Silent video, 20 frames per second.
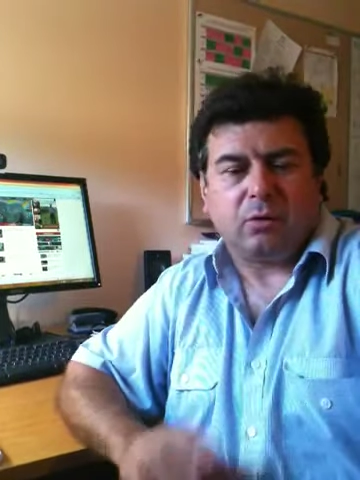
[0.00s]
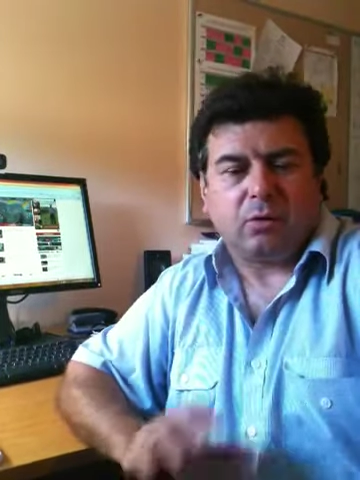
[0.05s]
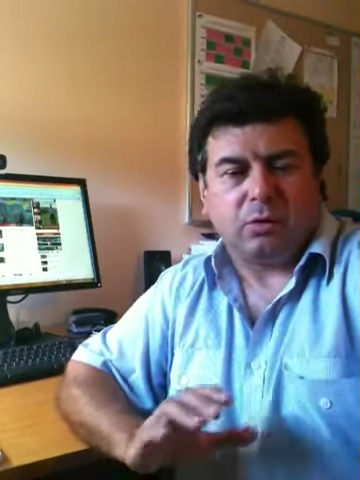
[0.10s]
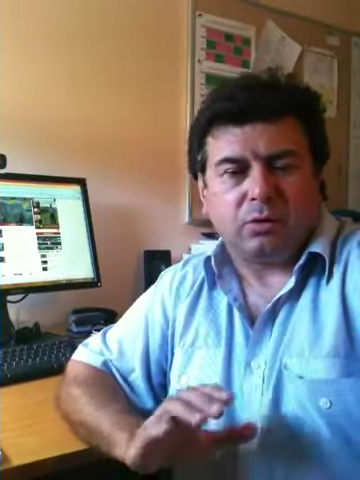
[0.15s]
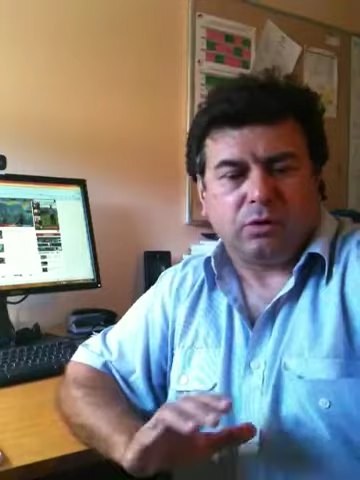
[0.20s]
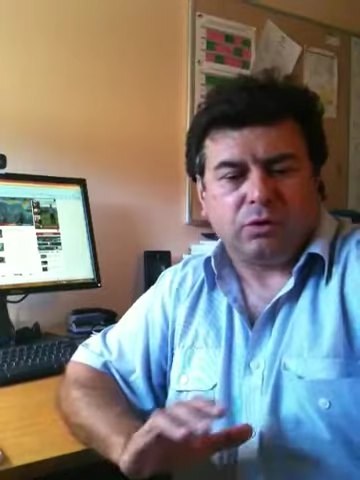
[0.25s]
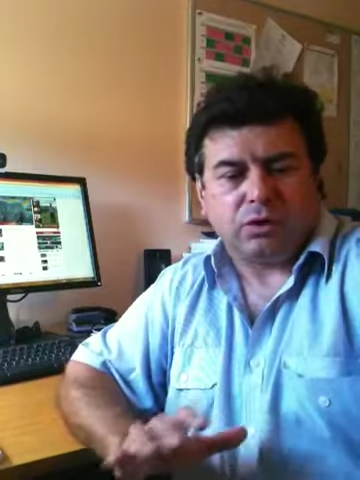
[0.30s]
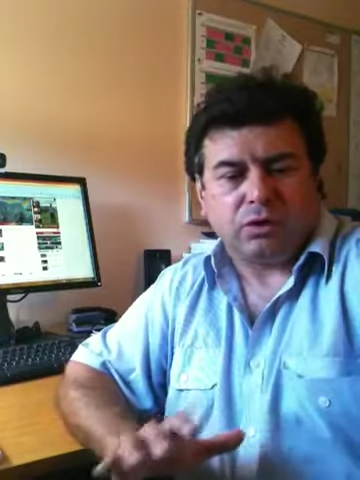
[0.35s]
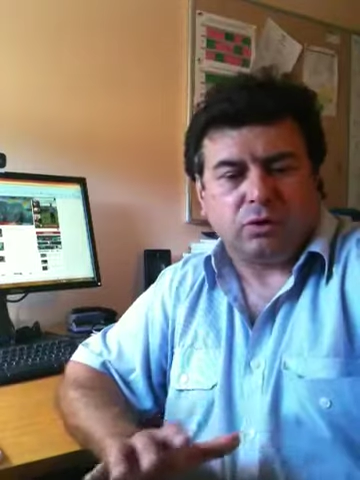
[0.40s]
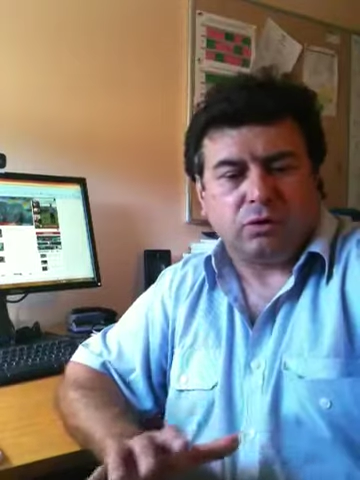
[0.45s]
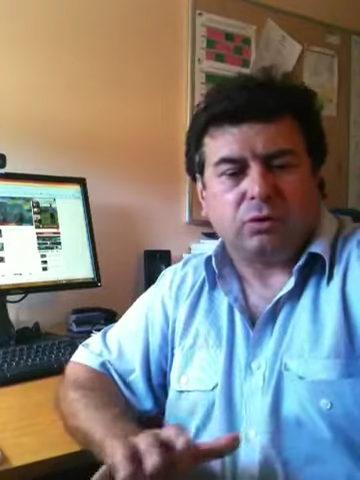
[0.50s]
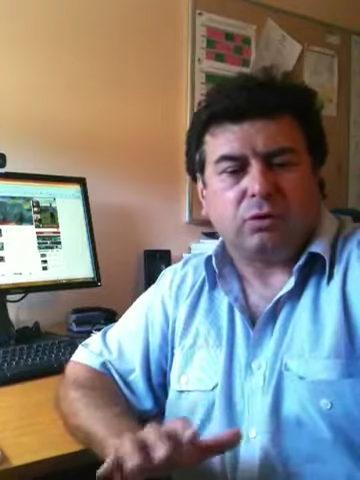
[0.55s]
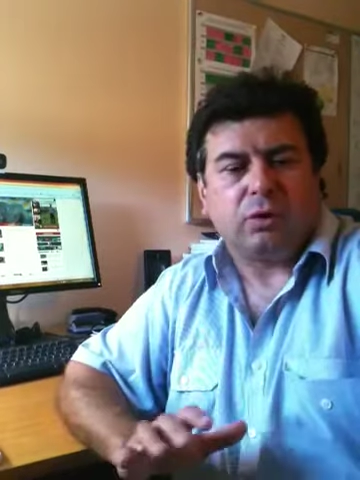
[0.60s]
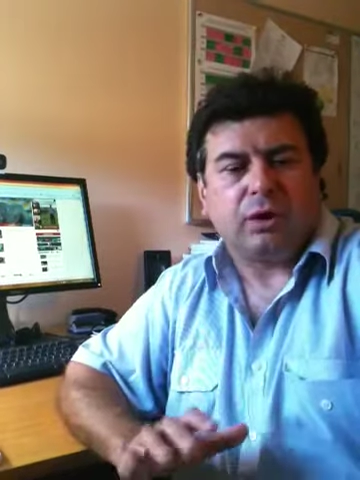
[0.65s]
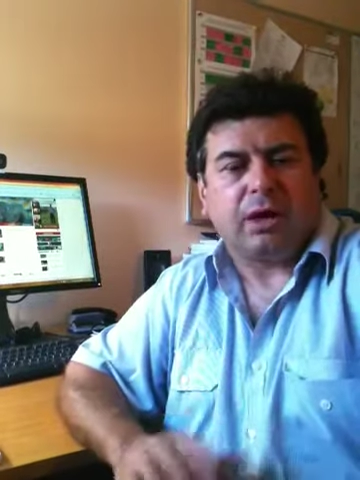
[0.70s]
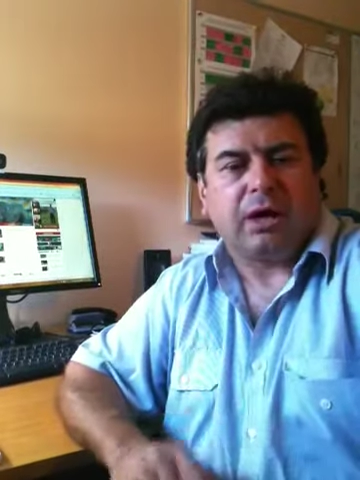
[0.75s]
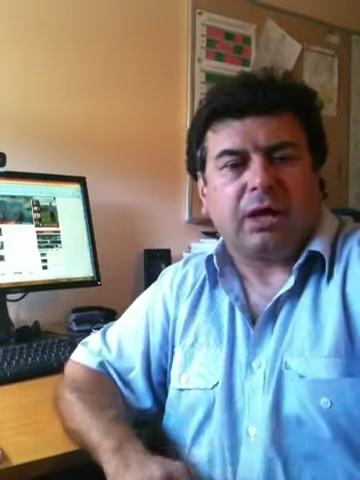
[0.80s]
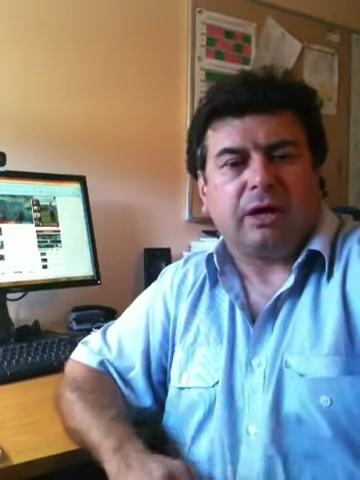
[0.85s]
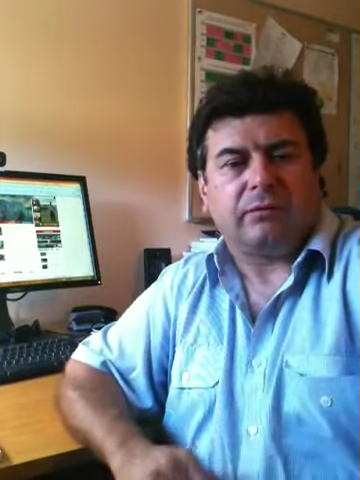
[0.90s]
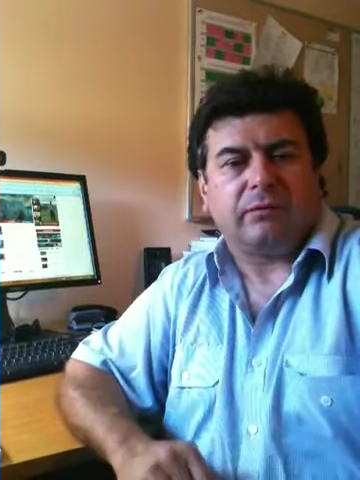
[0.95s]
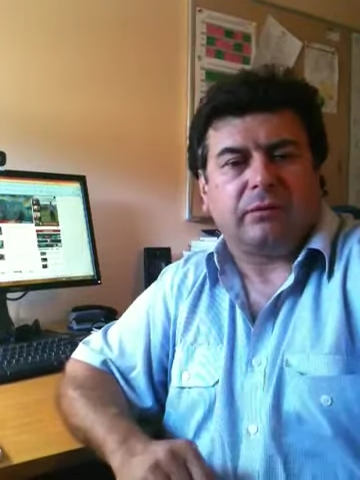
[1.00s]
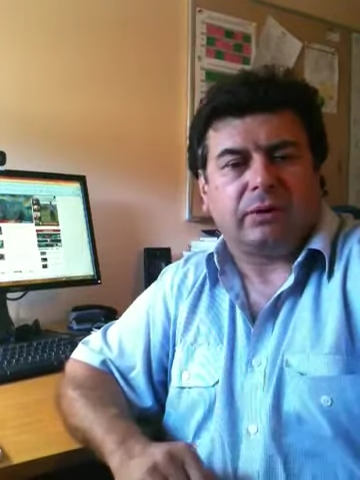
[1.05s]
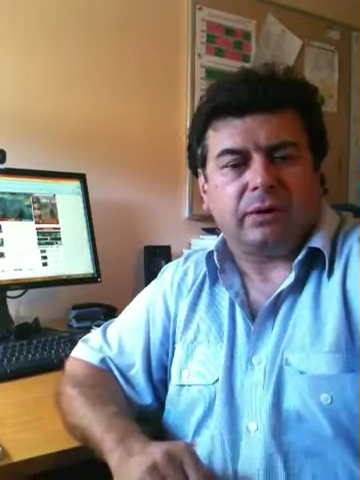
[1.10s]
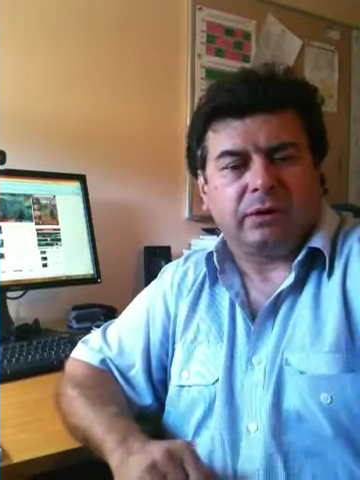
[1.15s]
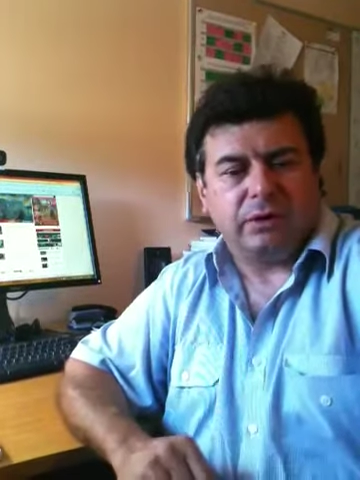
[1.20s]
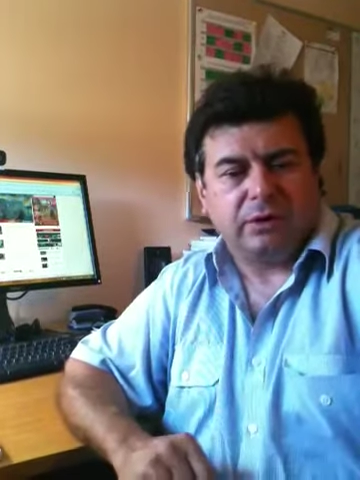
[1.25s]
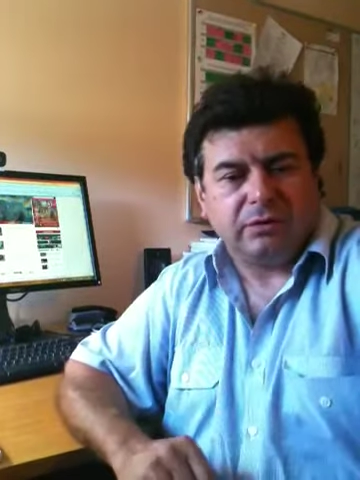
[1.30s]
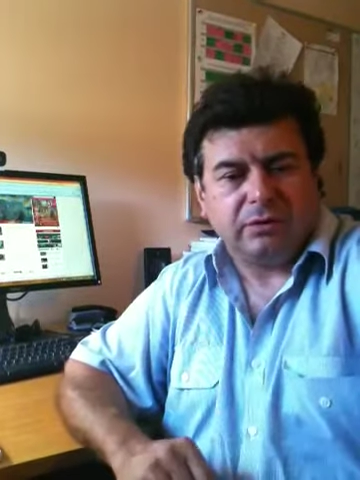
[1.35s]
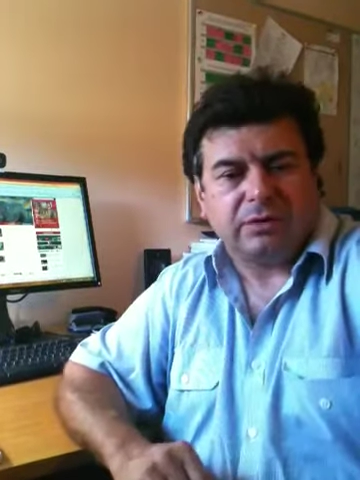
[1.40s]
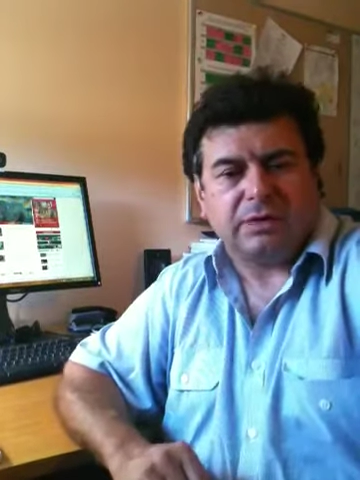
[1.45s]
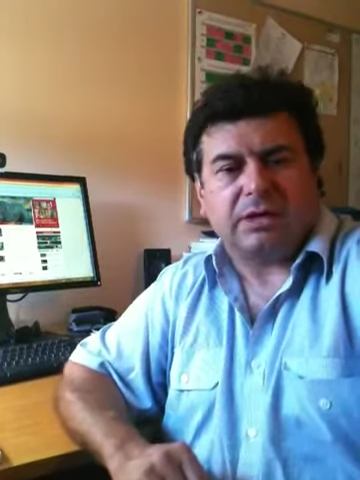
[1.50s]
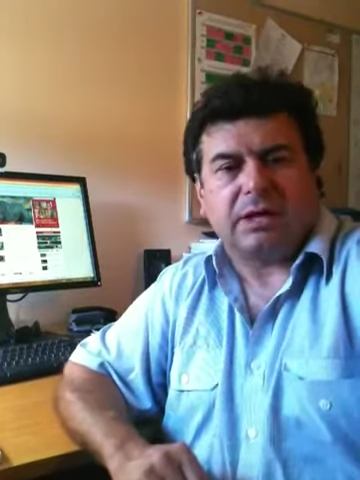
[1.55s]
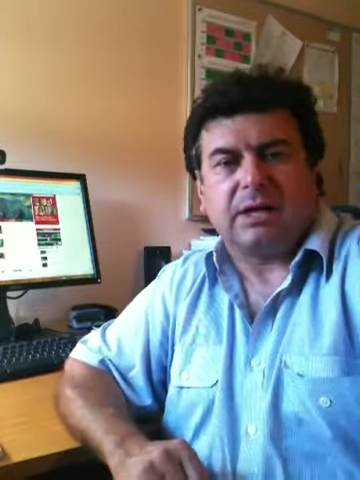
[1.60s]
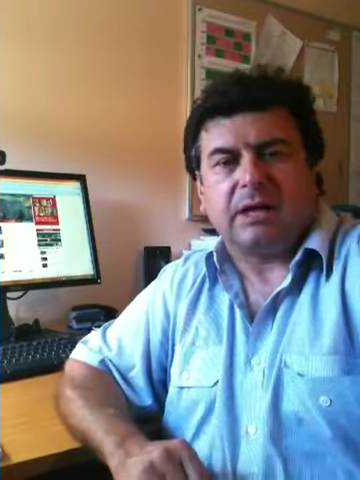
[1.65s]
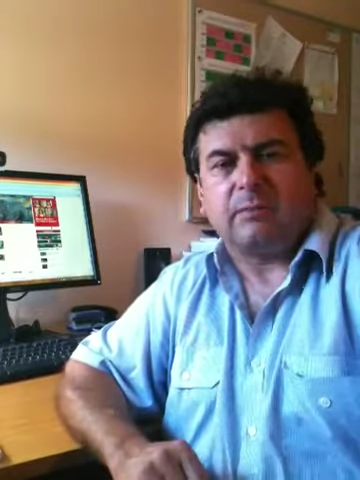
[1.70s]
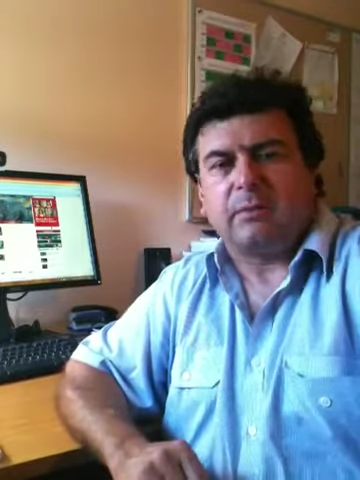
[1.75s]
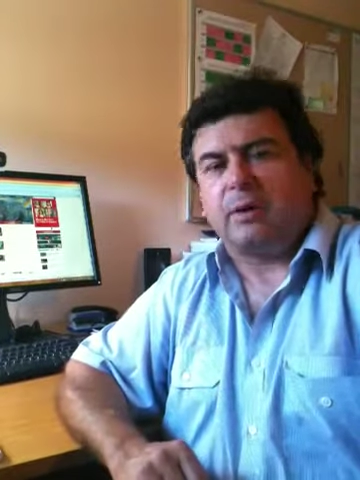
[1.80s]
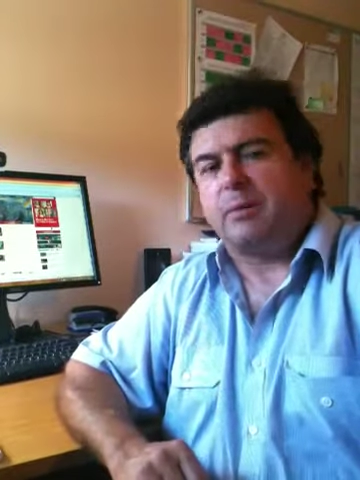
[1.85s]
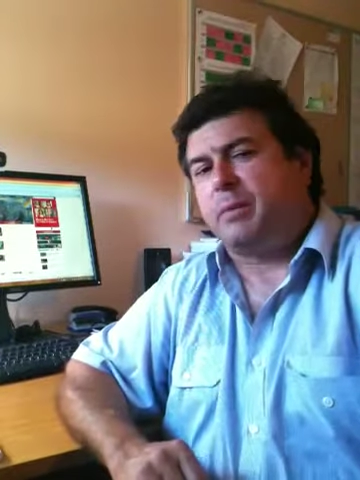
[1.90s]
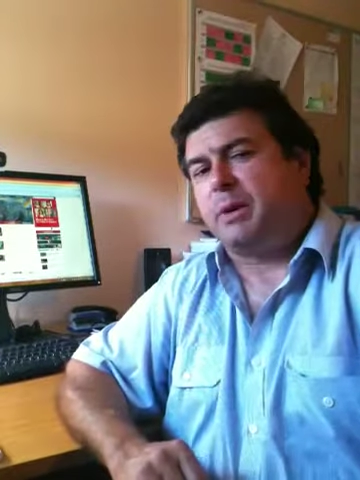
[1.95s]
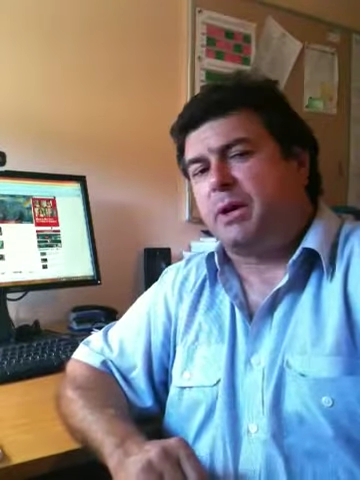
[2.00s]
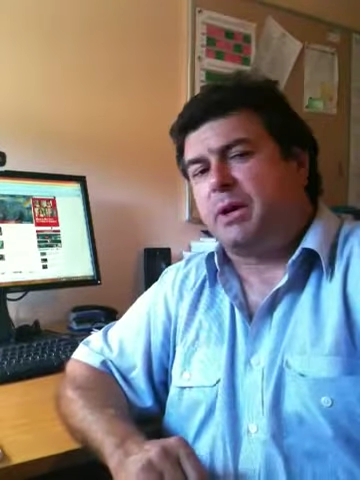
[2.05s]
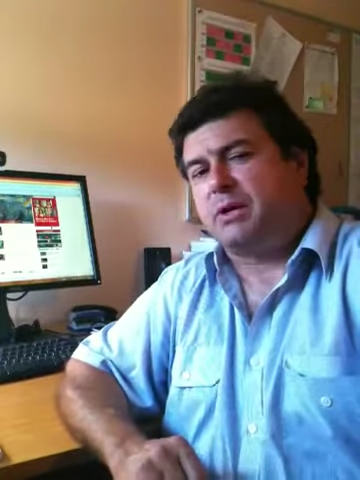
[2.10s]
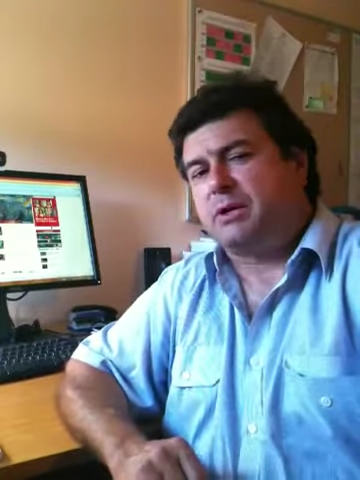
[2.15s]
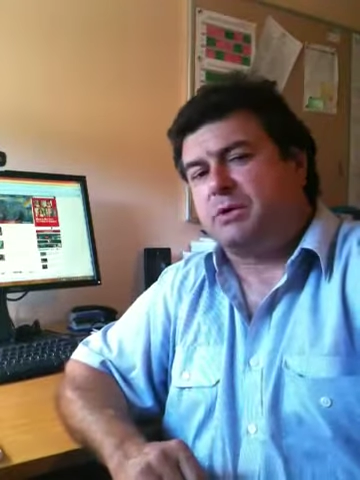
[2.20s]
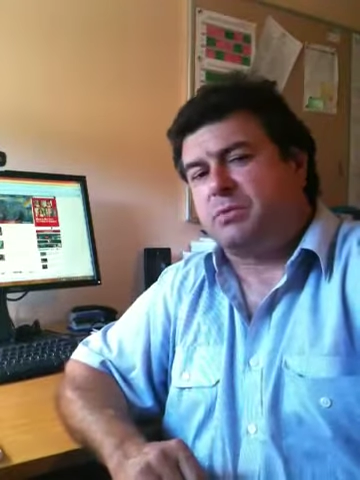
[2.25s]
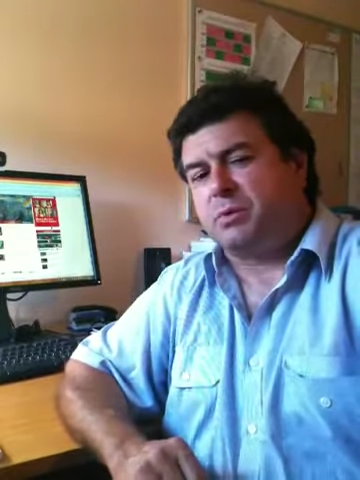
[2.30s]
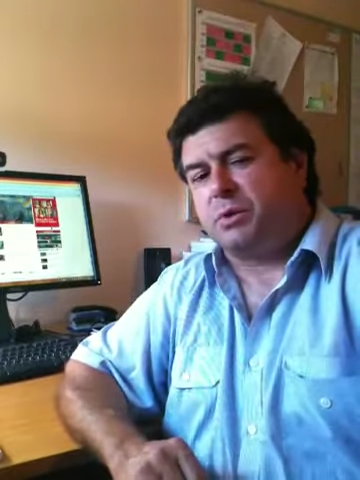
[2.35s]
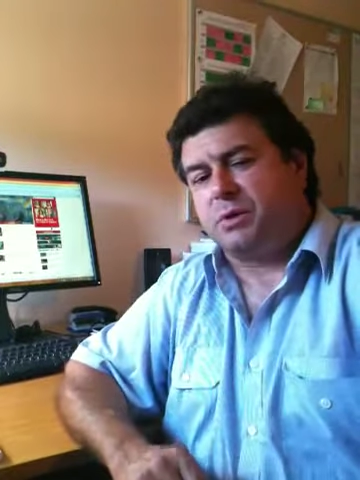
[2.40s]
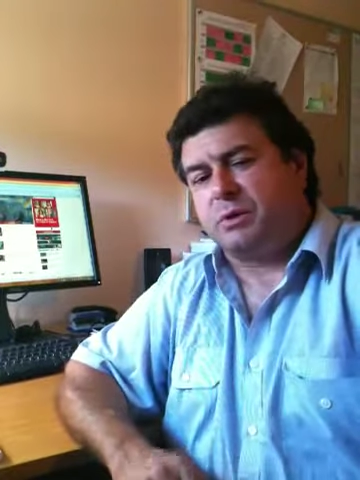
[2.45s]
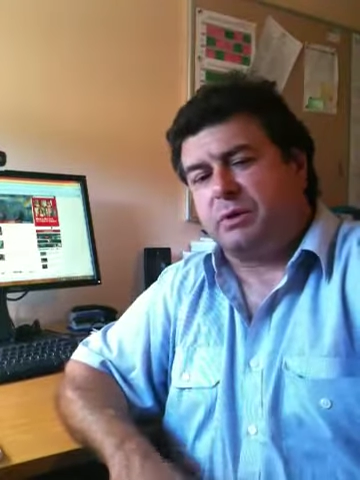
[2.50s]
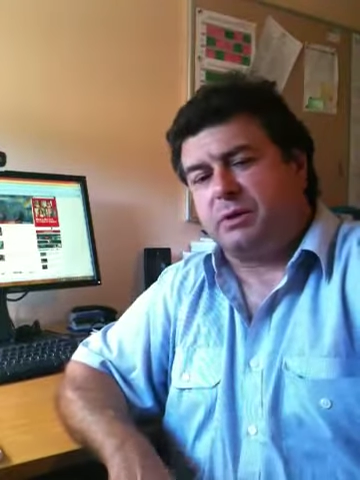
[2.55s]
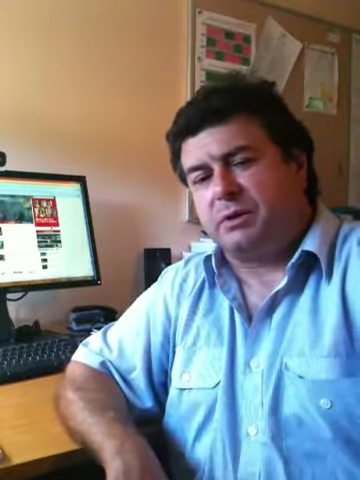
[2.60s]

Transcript: you should all have a username and a password